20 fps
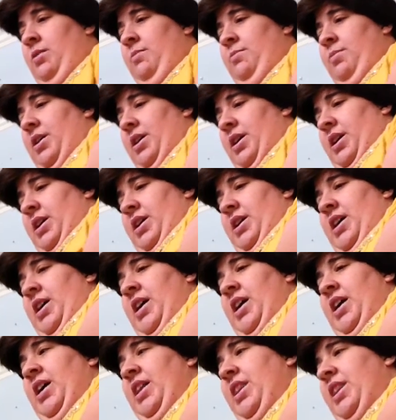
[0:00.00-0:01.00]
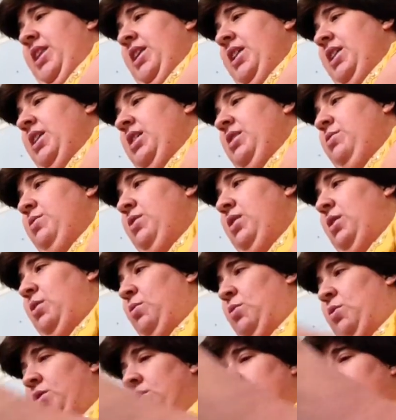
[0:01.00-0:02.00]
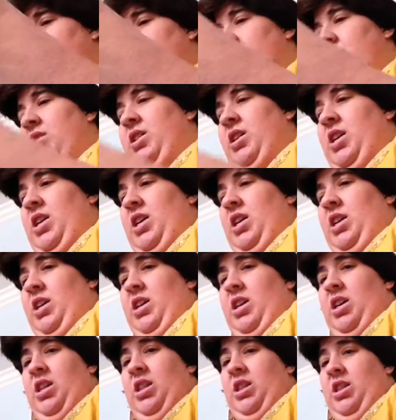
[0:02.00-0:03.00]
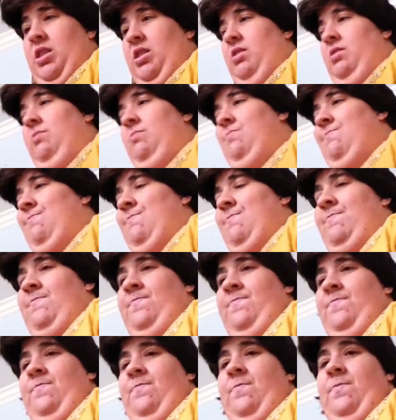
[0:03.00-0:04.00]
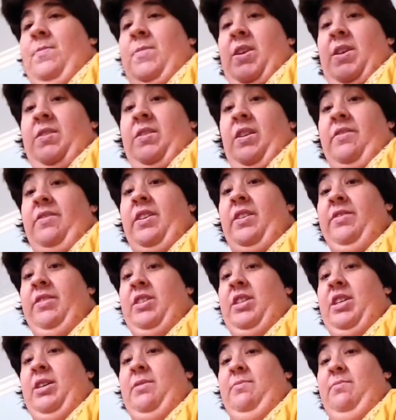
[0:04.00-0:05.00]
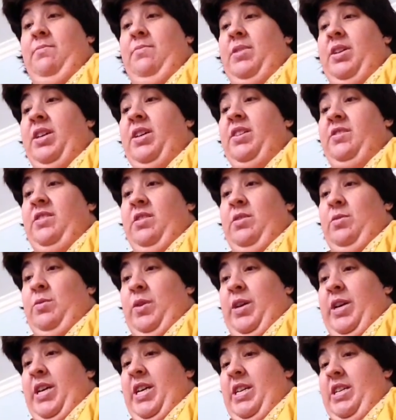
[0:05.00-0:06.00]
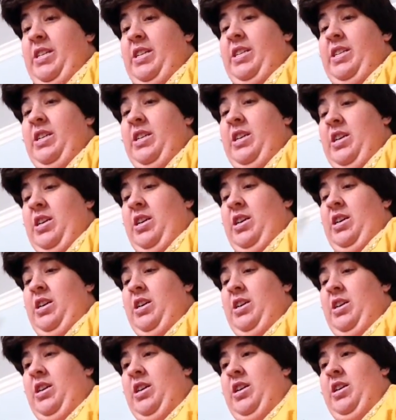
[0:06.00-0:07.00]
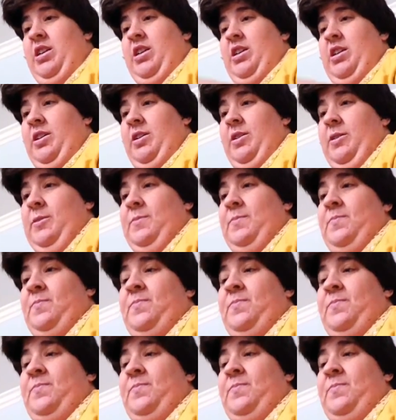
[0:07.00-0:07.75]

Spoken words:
But I think this one, they want you to take this off every time because the way it's in here,